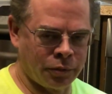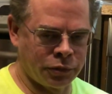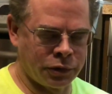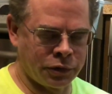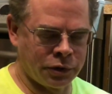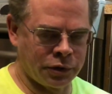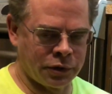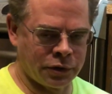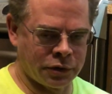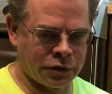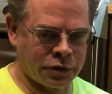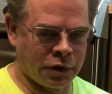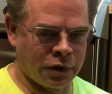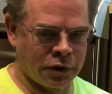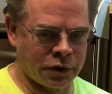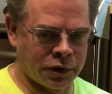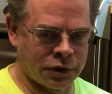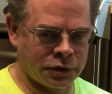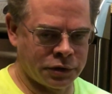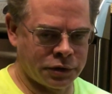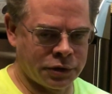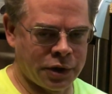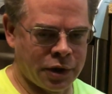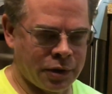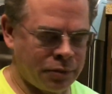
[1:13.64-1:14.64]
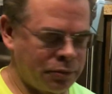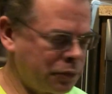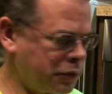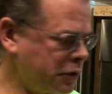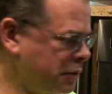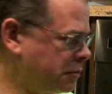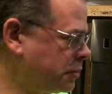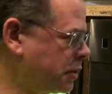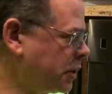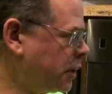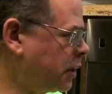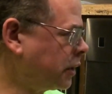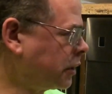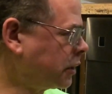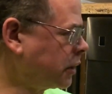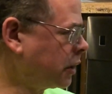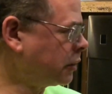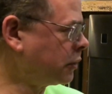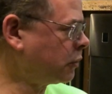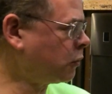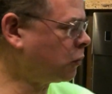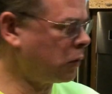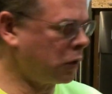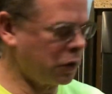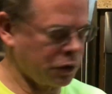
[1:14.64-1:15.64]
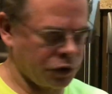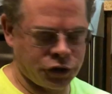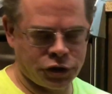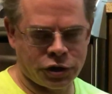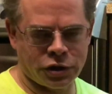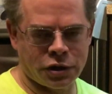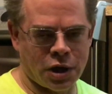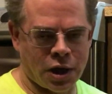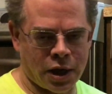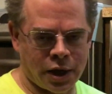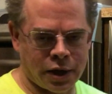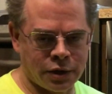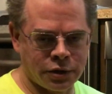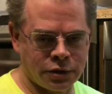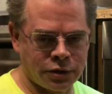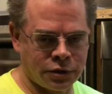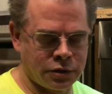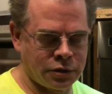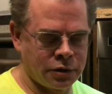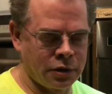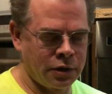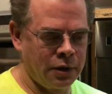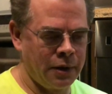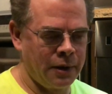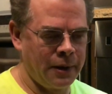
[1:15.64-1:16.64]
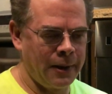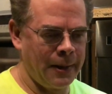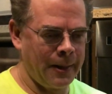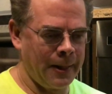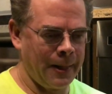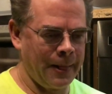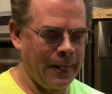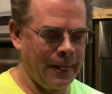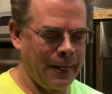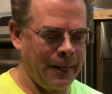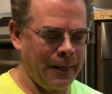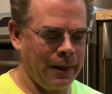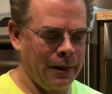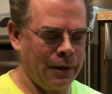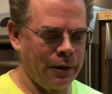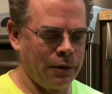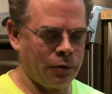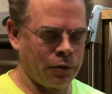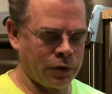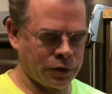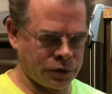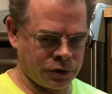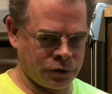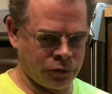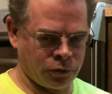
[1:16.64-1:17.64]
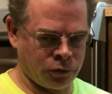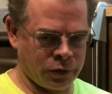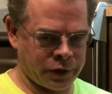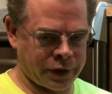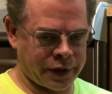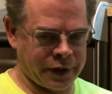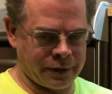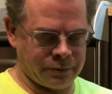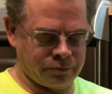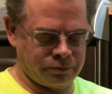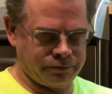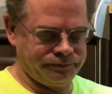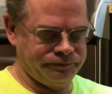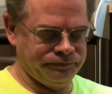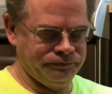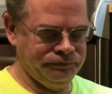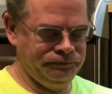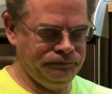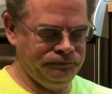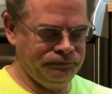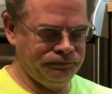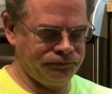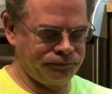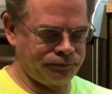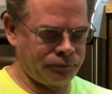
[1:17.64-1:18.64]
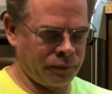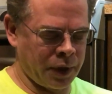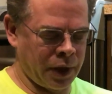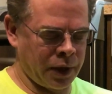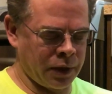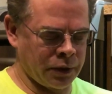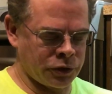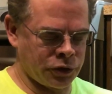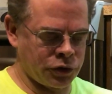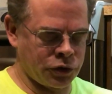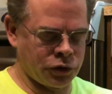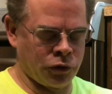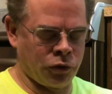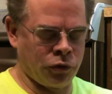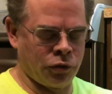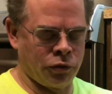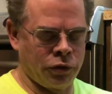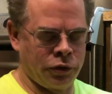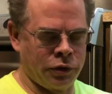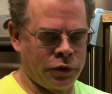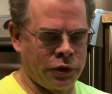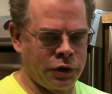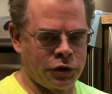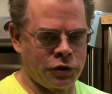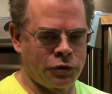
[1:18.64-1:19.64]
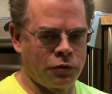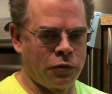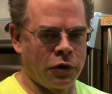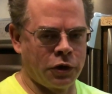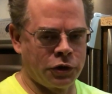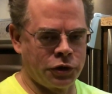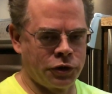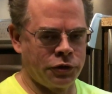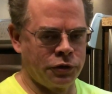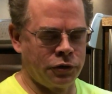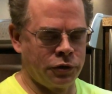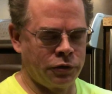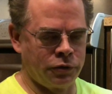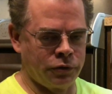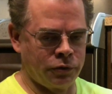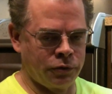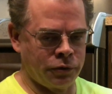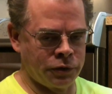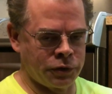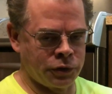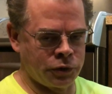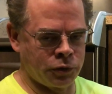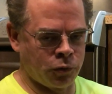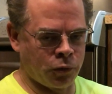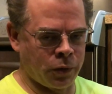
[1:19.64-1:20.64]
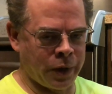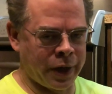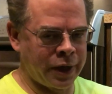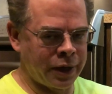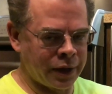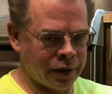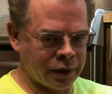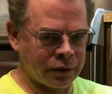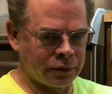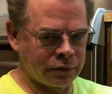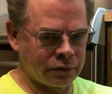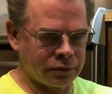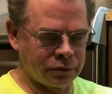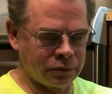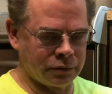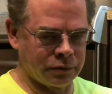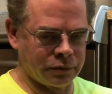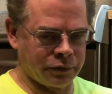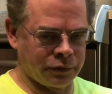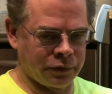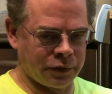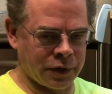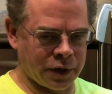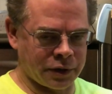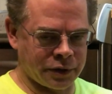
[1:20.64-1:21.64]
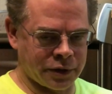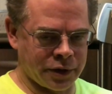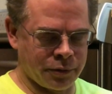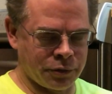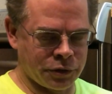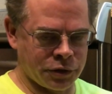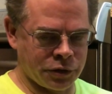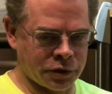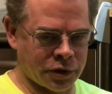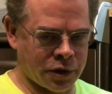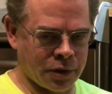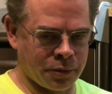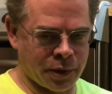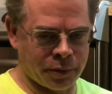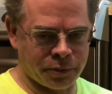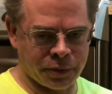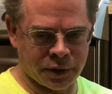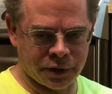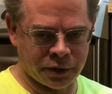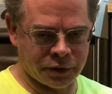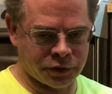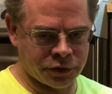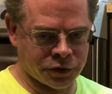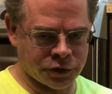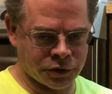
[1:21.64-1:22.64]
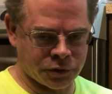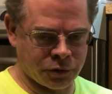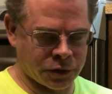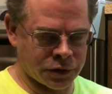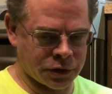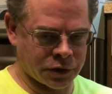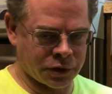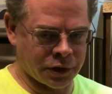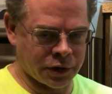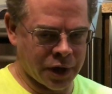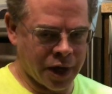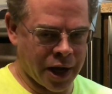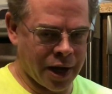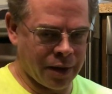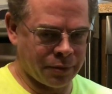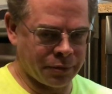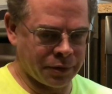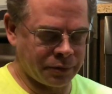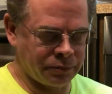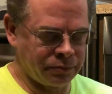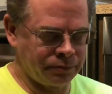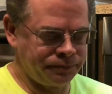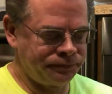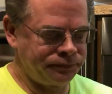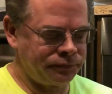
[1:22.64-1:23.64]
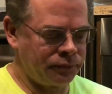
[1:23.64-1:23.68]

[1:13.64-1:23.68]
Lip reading: up to the target temp, depending on the wash size, wasn't working. And so the dishwasher was waiting for that temperature to come up, and it just wasn't going to happen.